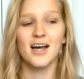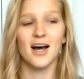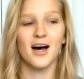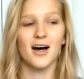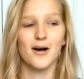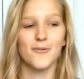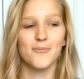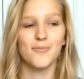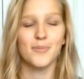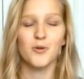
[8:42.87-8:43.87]

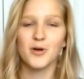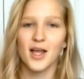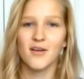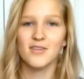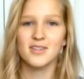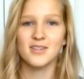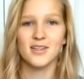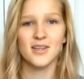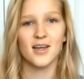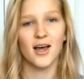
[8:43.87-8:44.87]
um, but we'll have to
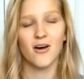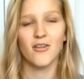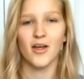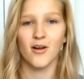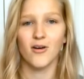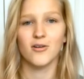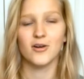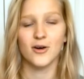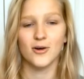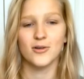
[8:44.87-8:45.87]
see how that all
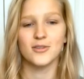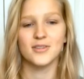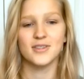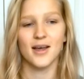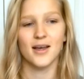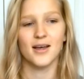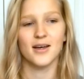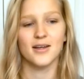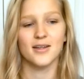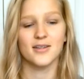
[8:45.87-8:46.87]
goes.
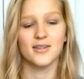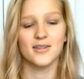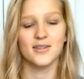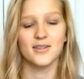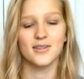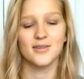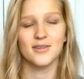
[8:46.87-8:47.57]
And